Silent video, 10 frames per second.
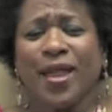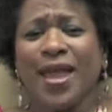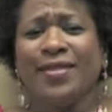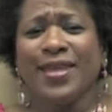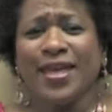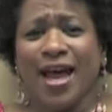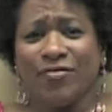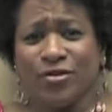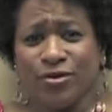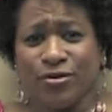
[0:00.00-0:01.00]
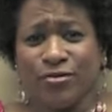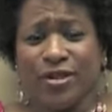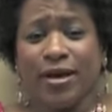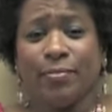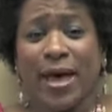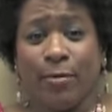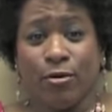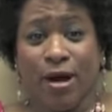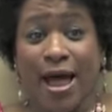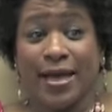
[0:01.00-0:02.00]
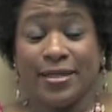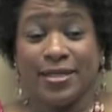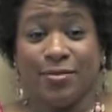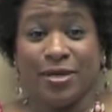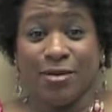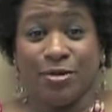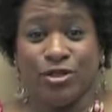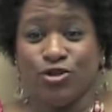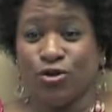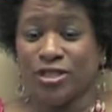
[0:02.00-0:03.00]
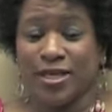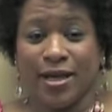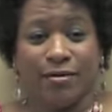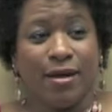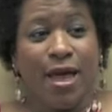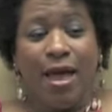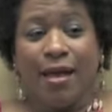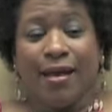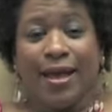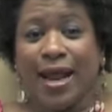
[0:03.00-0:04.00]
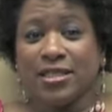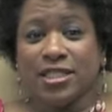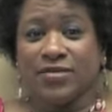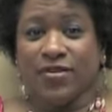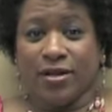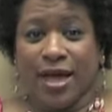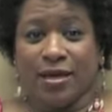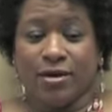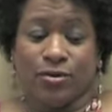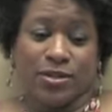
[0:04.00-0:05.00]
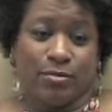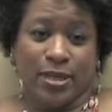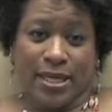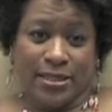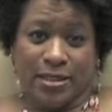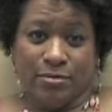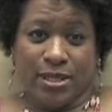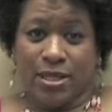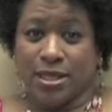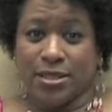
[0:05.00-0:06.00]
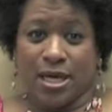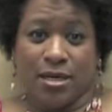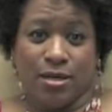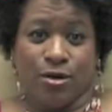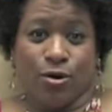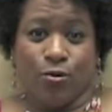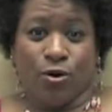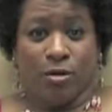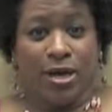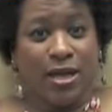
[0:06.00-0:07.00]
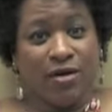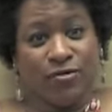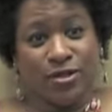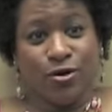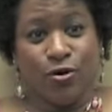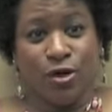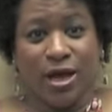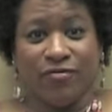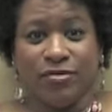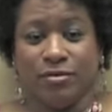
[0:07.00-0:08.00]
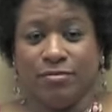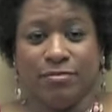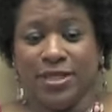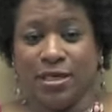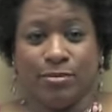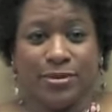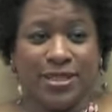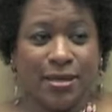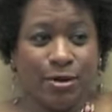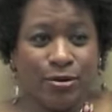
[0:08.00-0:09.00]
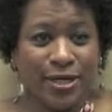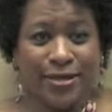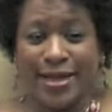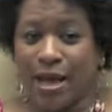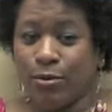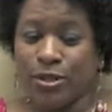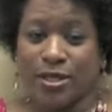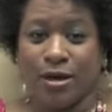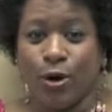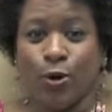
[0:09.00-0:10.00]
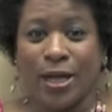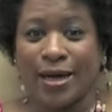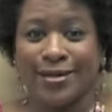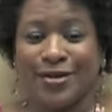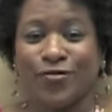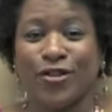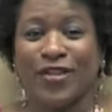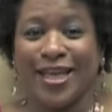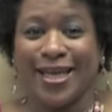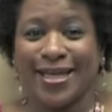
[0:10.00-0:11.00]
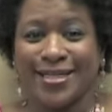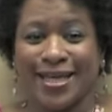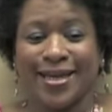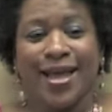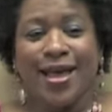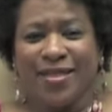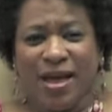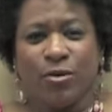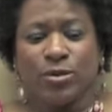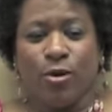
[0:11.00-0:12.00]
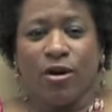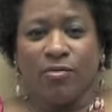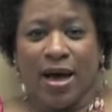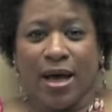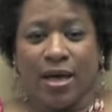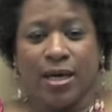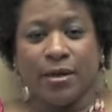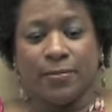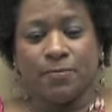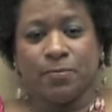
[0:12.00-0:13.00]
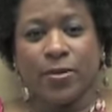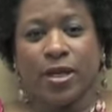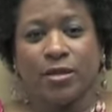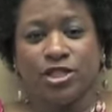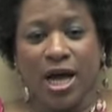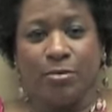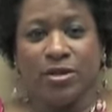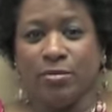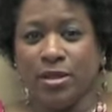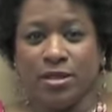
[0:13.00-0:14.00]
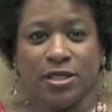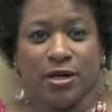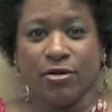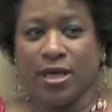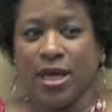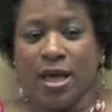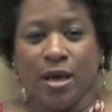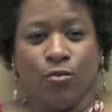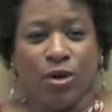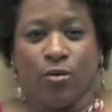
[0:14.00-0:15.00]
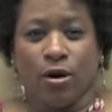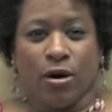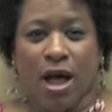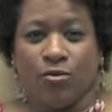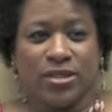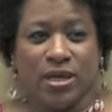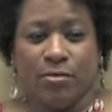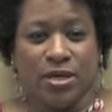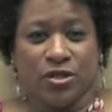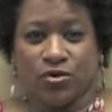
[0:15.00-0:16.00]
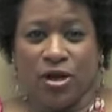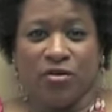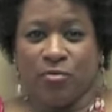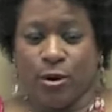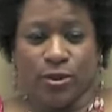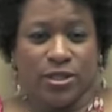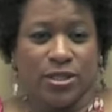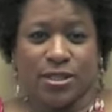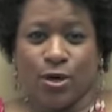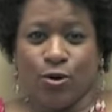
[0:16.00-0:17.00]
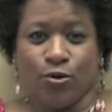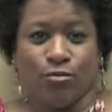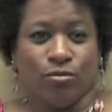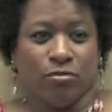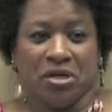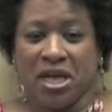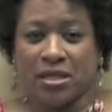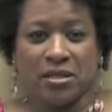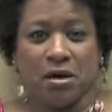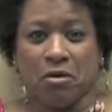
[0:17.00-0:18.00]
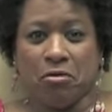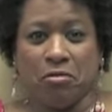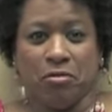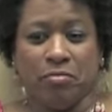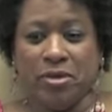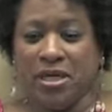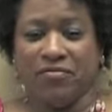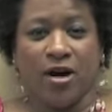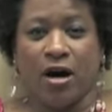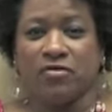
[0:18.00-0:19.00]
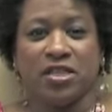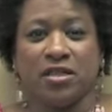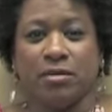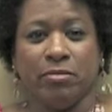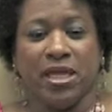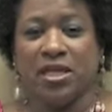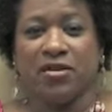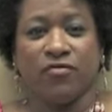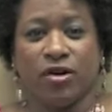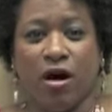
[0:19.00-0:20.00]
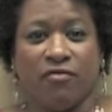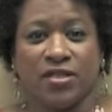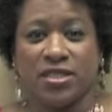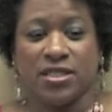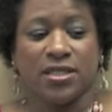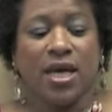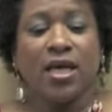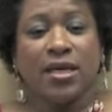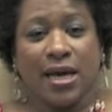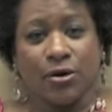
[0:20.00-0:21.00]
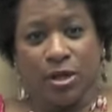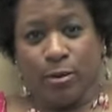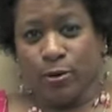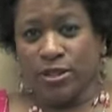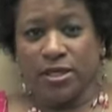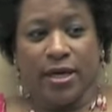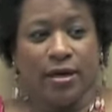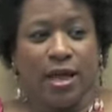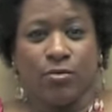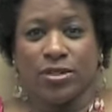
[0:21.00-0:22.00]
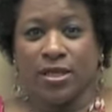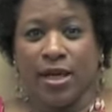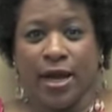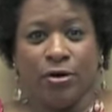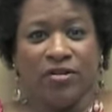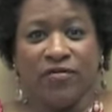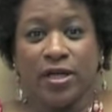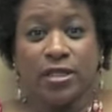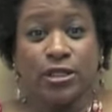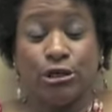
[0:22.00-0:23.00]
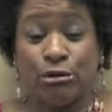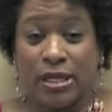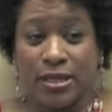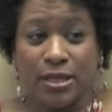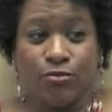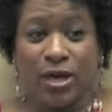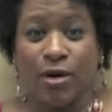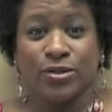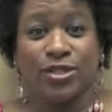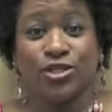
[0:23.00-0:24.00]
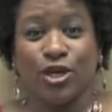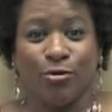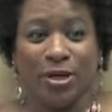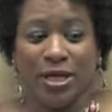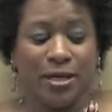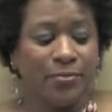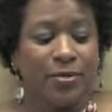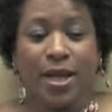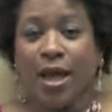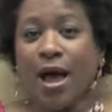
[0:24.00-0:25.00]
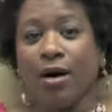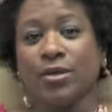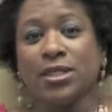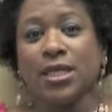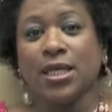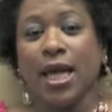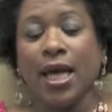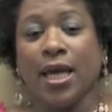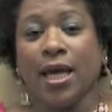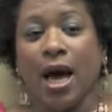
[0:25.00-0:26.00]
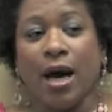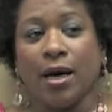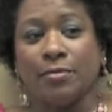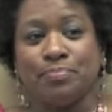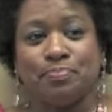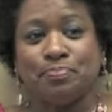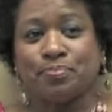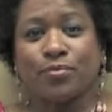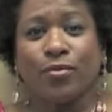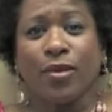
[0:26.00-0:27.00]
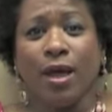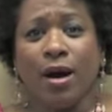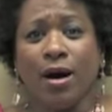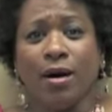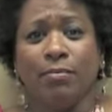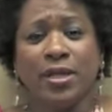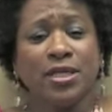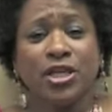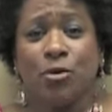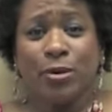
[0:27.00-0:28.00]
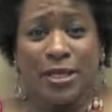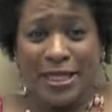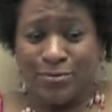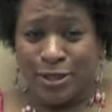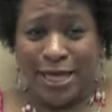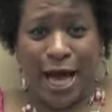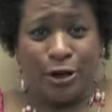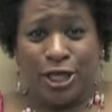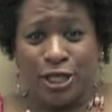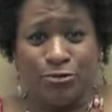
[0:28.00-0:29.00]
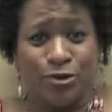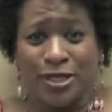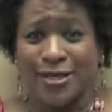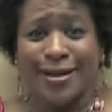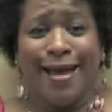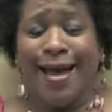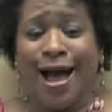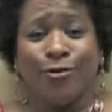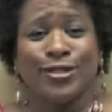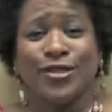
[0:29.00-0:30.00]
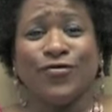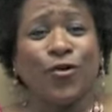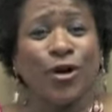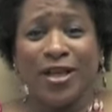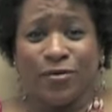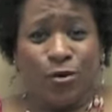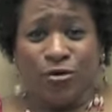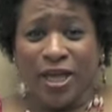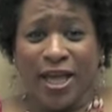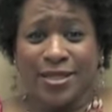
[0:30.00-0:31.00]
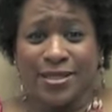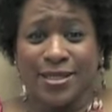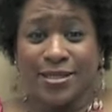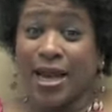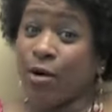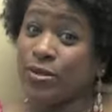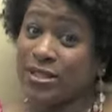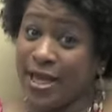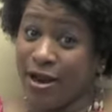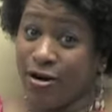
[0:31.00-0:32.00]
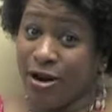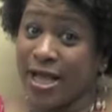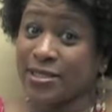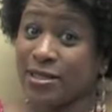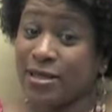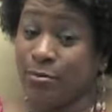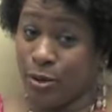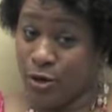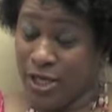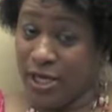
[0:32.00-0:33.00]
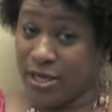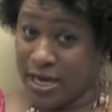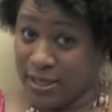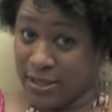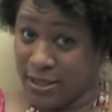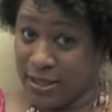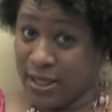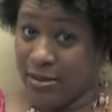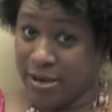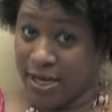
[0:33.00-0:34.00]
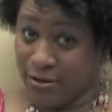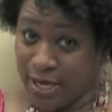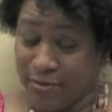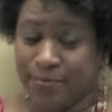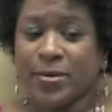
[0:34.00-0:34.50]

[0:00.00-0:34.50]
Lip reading: And then after the paper, I ended up coming to Georgetown. And I just felt like it was a blessing because I didn't know where my life was going. I've dibbled and dabbled in a whole lot of different things, and that was part of my job in the military. I was an administrative person, so we got to go be involved in many different offices, not only personnel. I was in an air defense unit when I was in Germany. I was in a military police battalion when I was in Fort Leavenworth, Kansas. I was there as an employee, not as an inmate, okay?